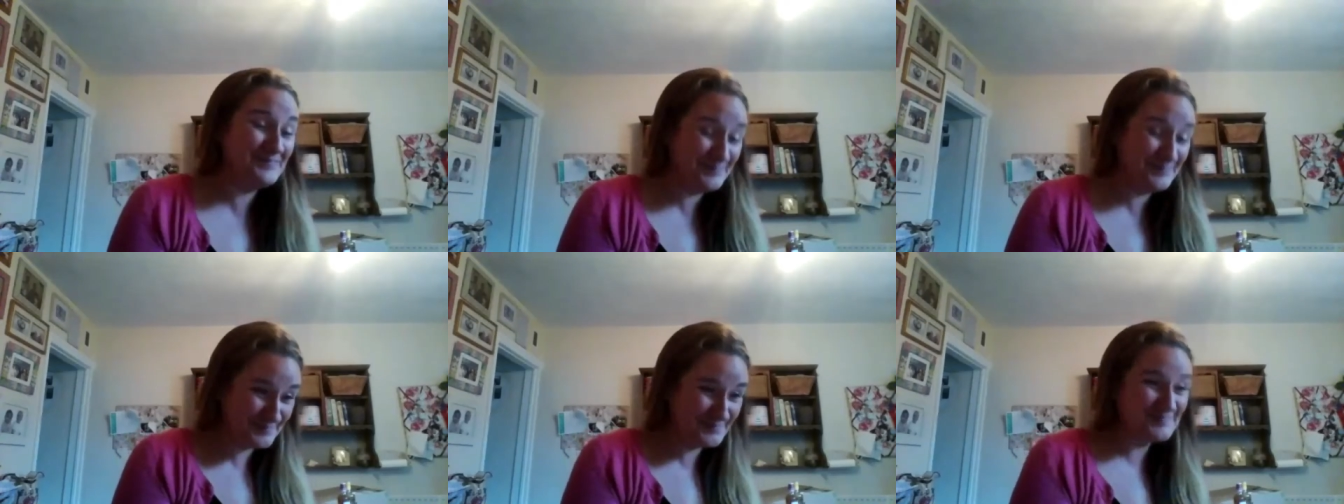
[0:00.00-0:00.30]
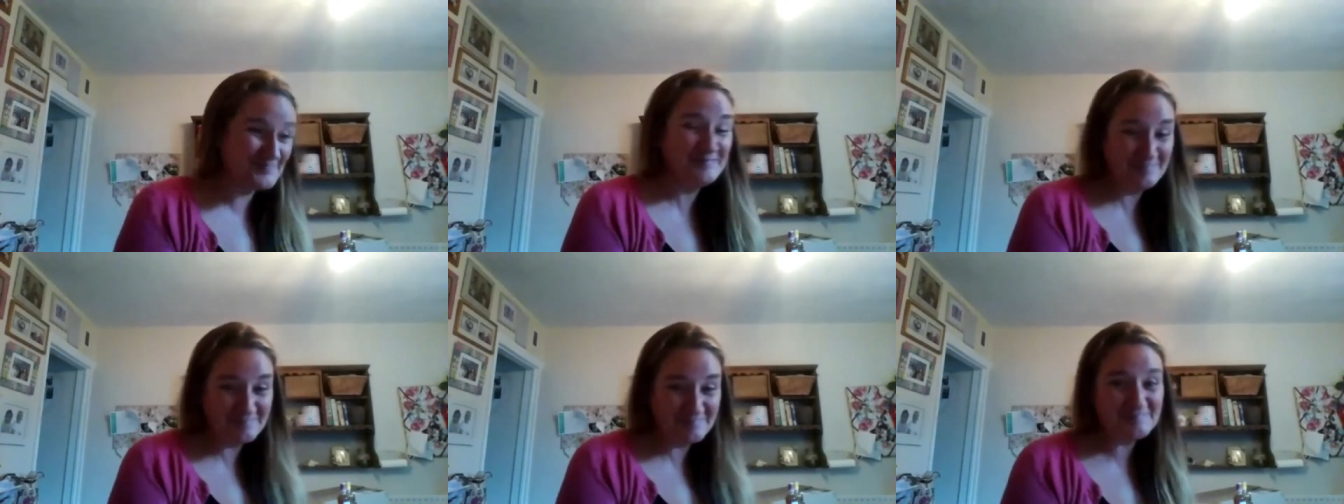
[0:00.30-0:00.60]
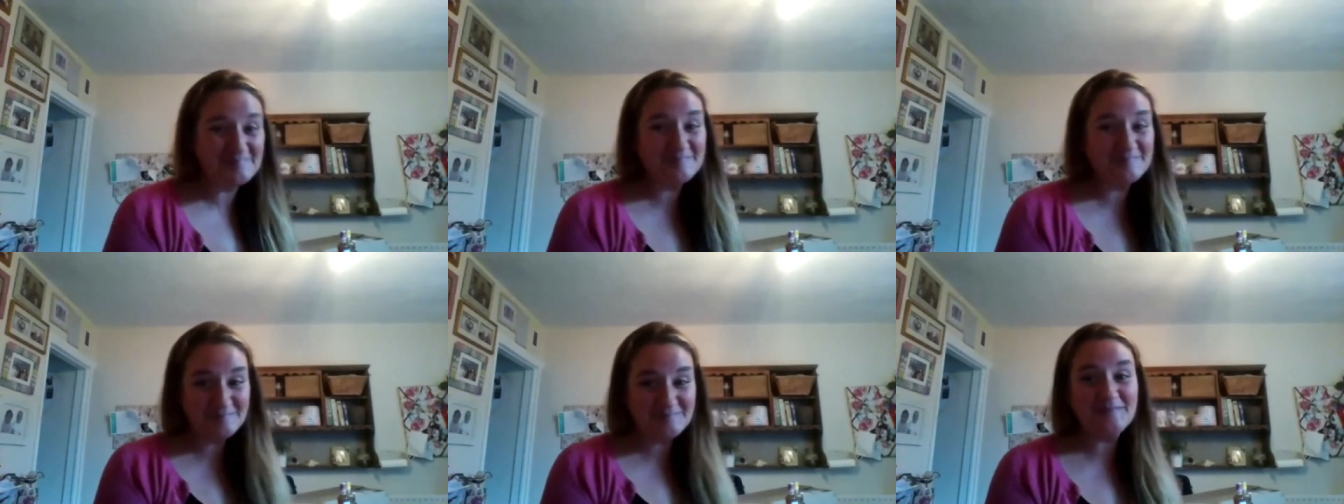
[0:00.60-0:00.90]
yeah. thinking
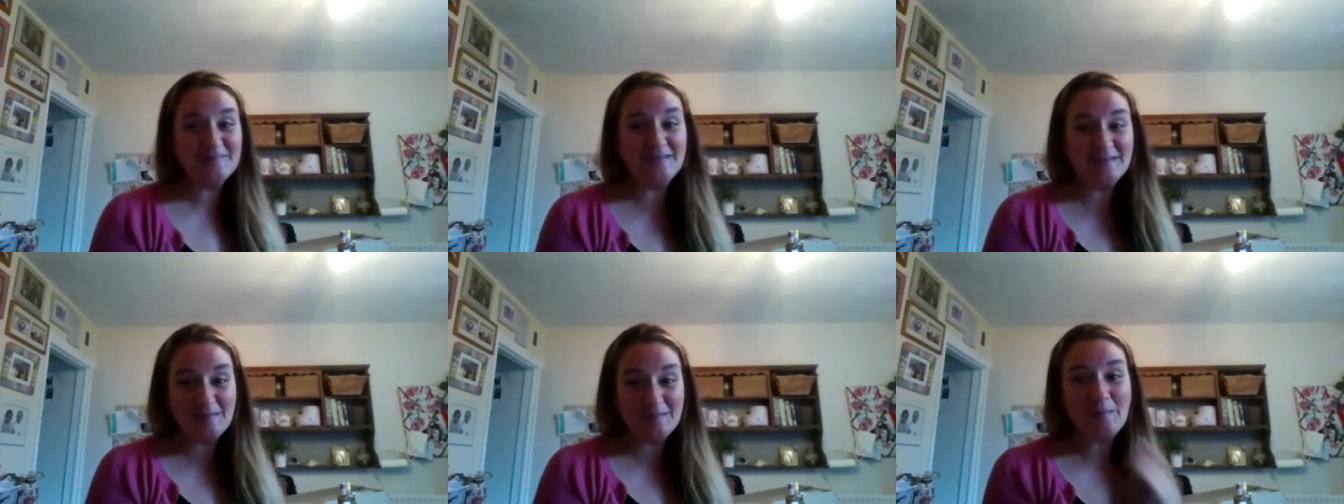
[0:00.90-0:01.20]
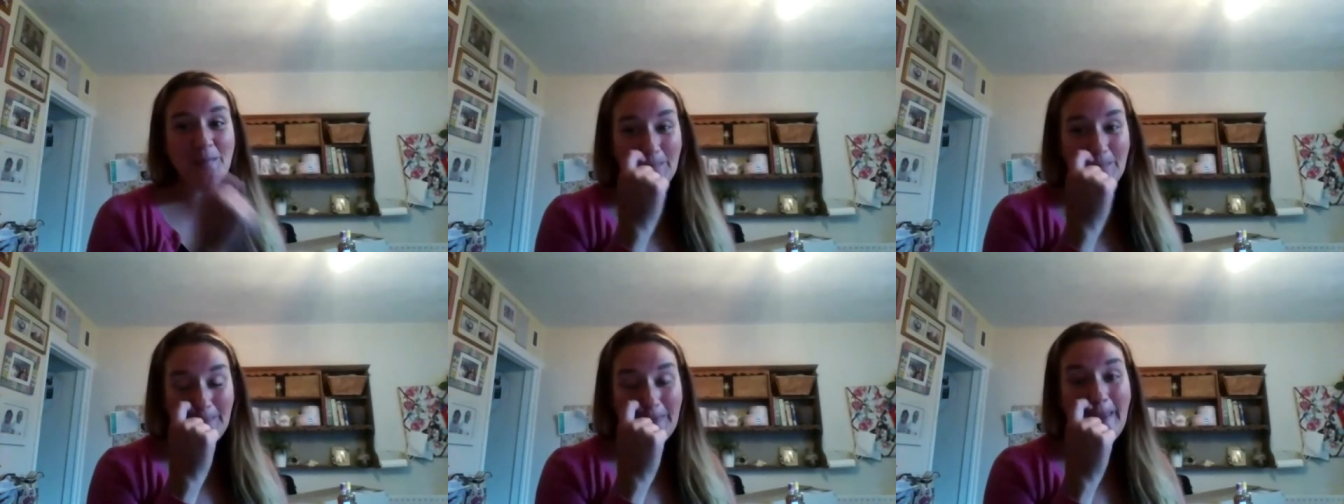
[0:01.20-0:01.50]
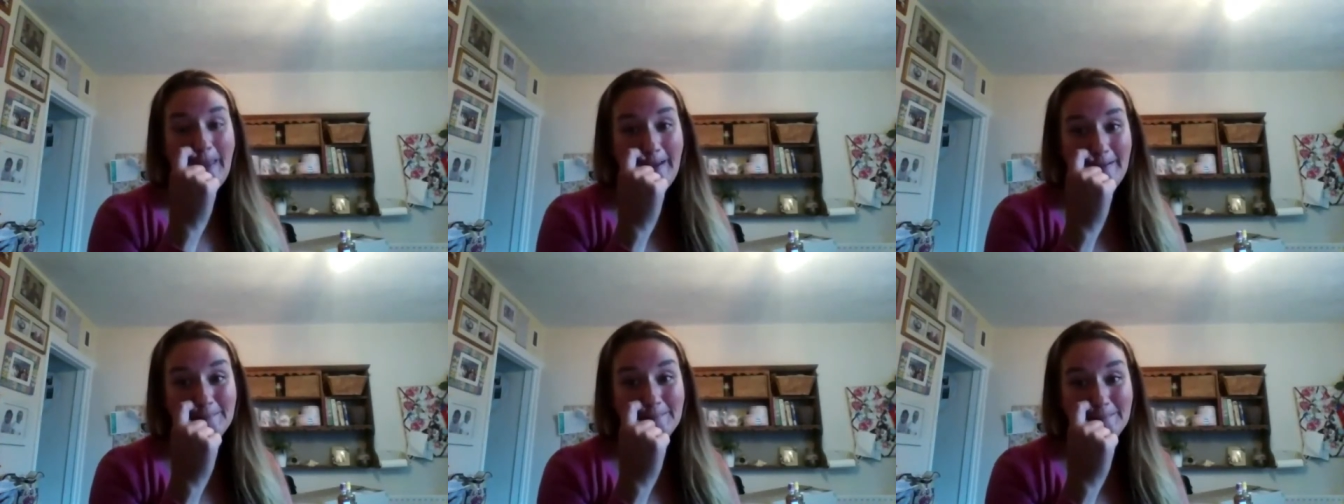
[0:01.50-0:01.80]
because
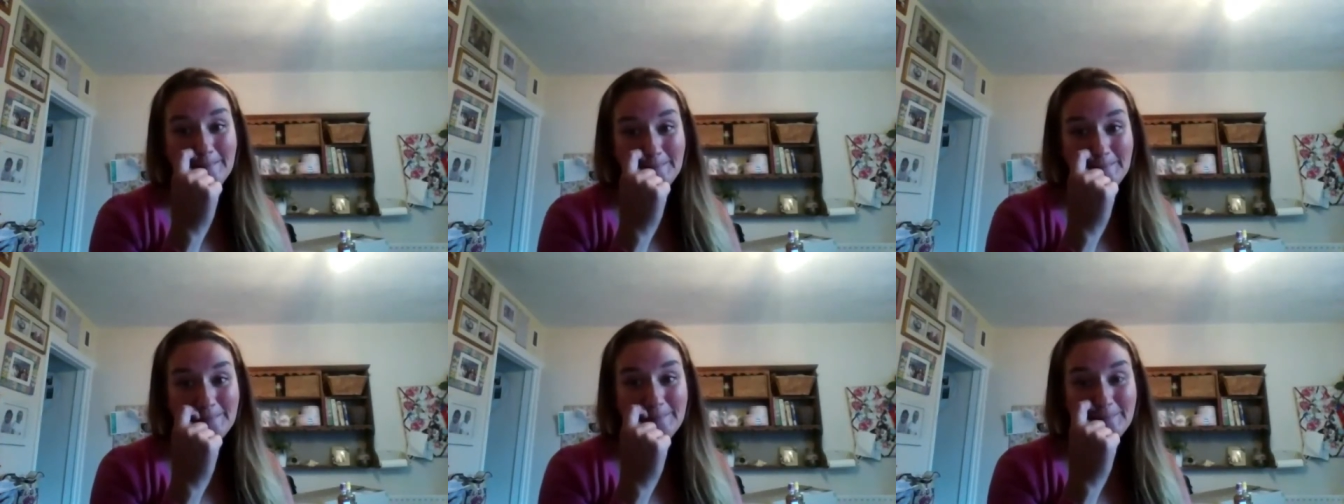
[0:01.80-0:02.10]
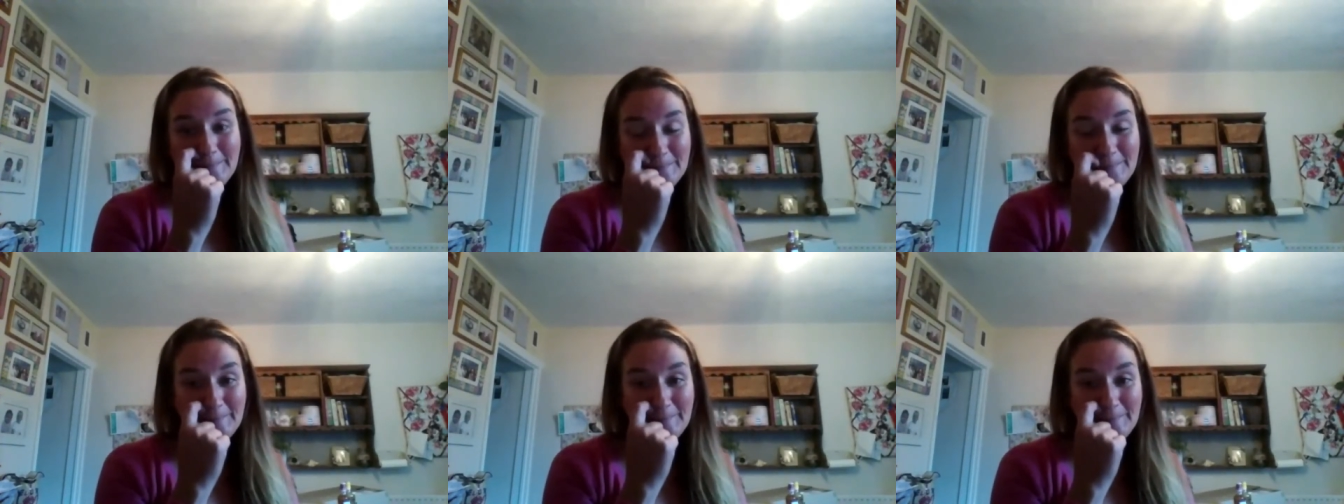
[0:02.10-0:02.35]
you know what it's